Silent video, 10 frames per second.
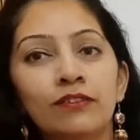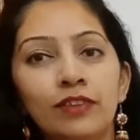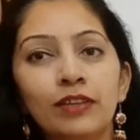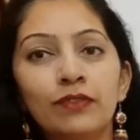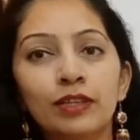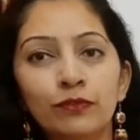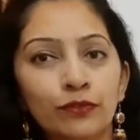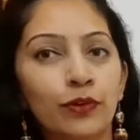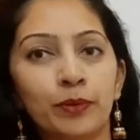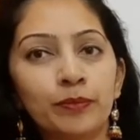V1
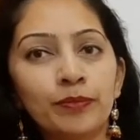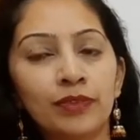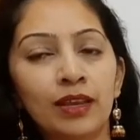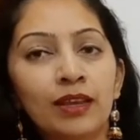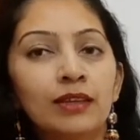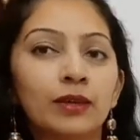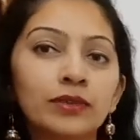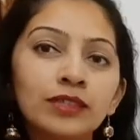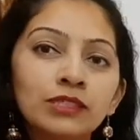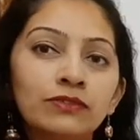form. Now
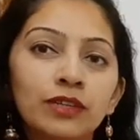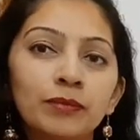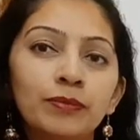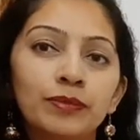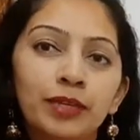this verb